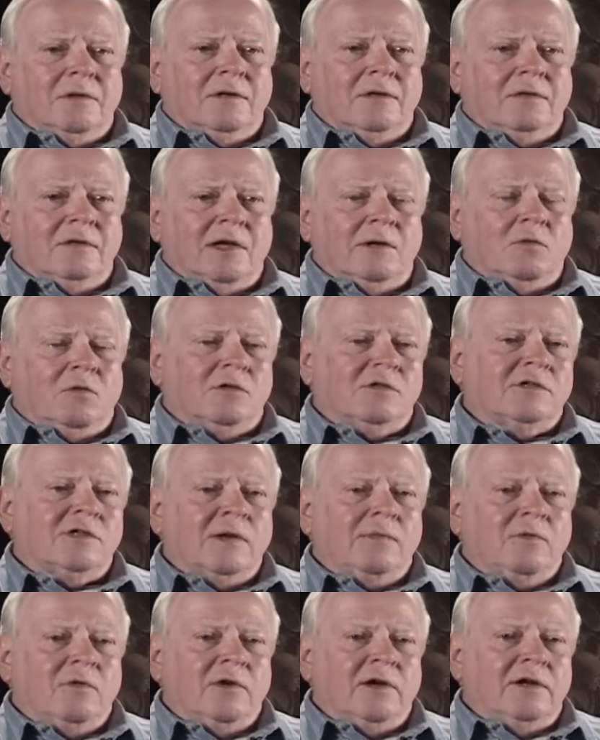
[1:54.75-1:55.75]
they were
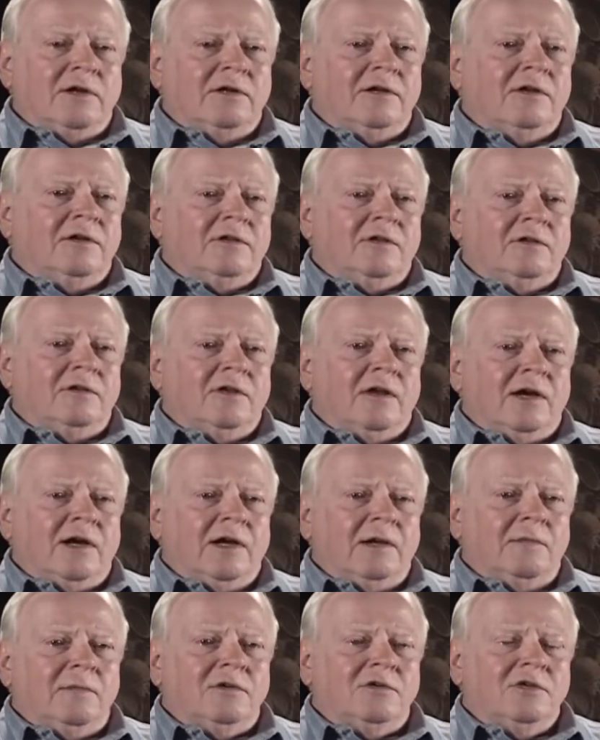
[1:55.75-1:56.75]
separated at the
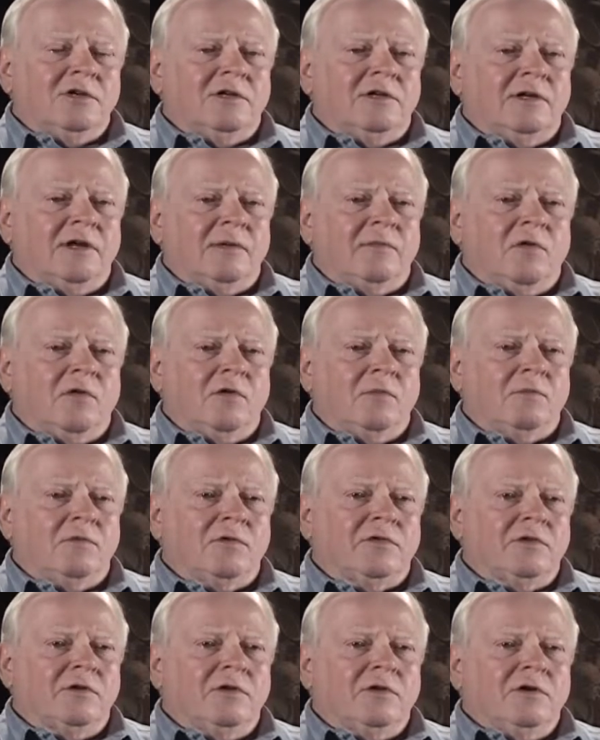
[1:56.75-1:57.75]
time, and she had come home
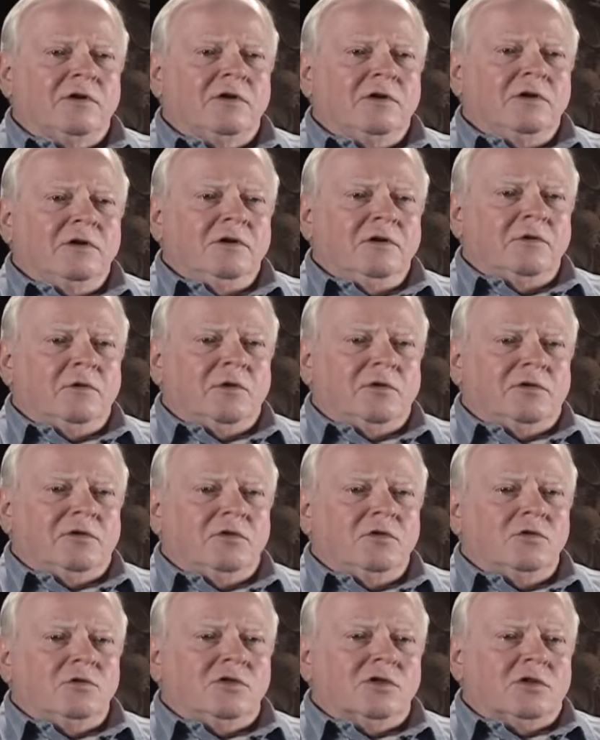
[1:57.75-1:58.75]
with, with
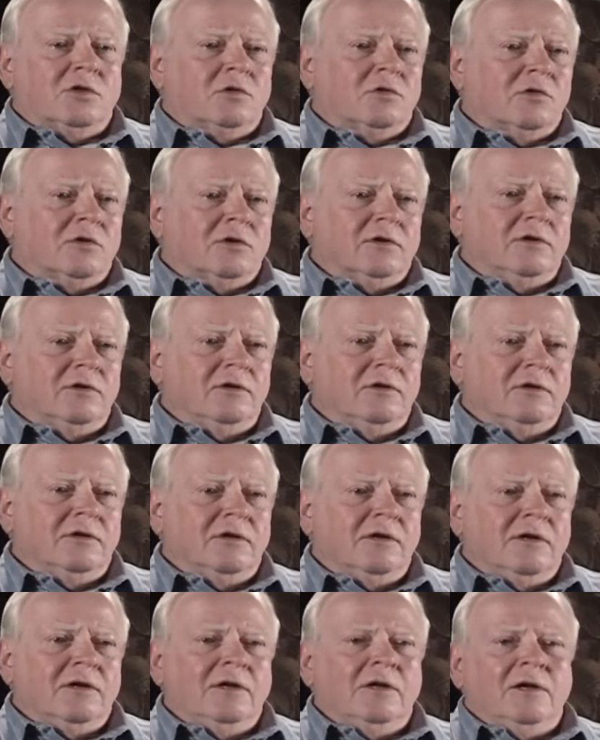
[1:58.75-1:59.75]
two children.
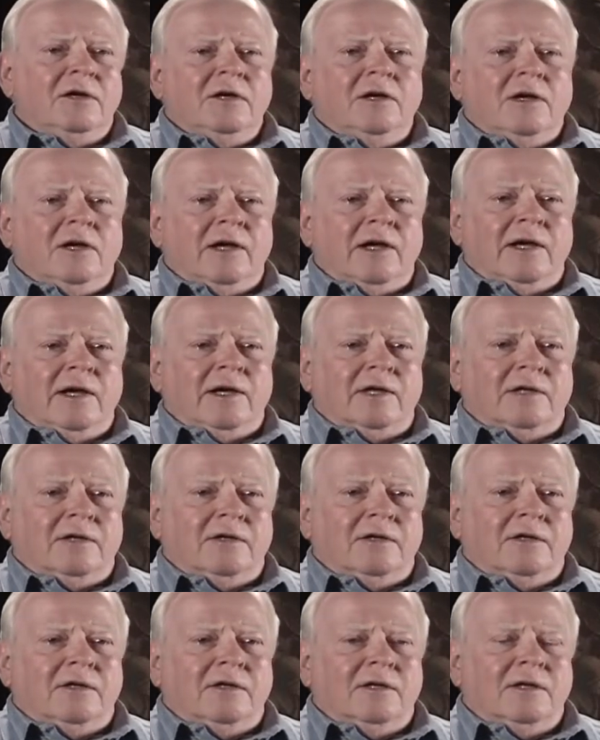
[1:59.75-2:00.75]

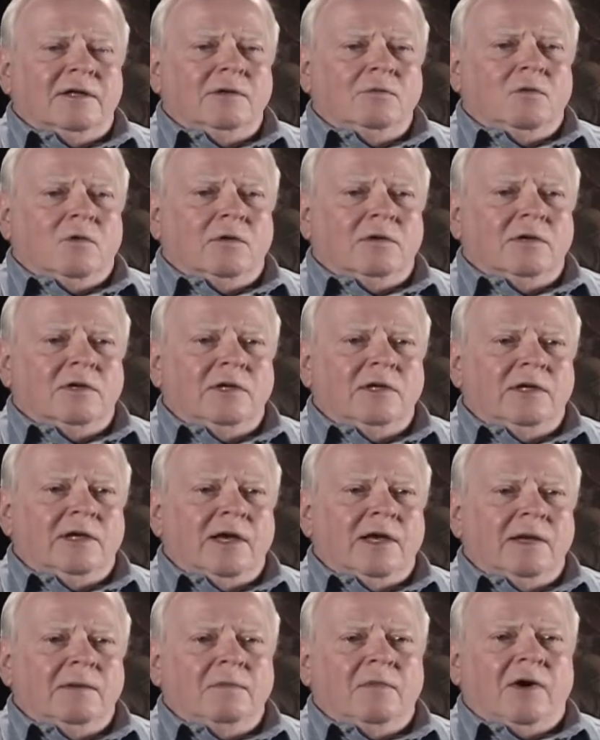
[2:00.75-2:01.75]
And he, he
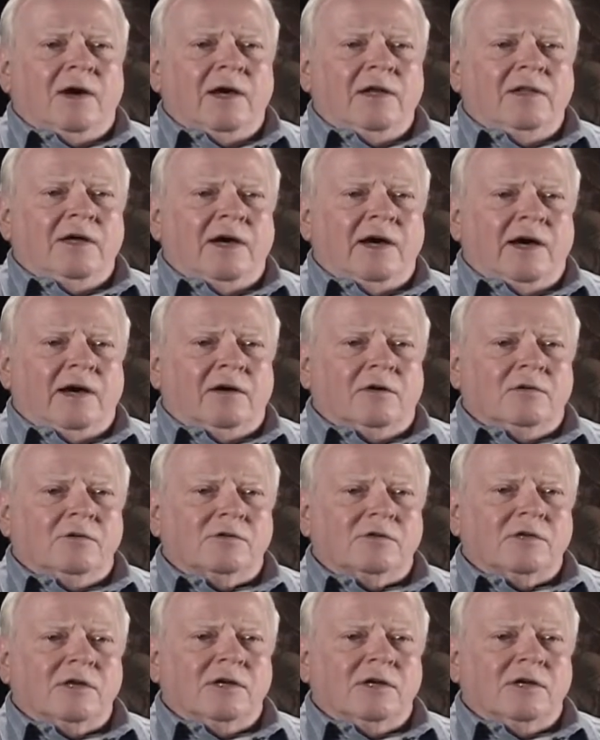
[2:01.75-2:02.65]
came by the house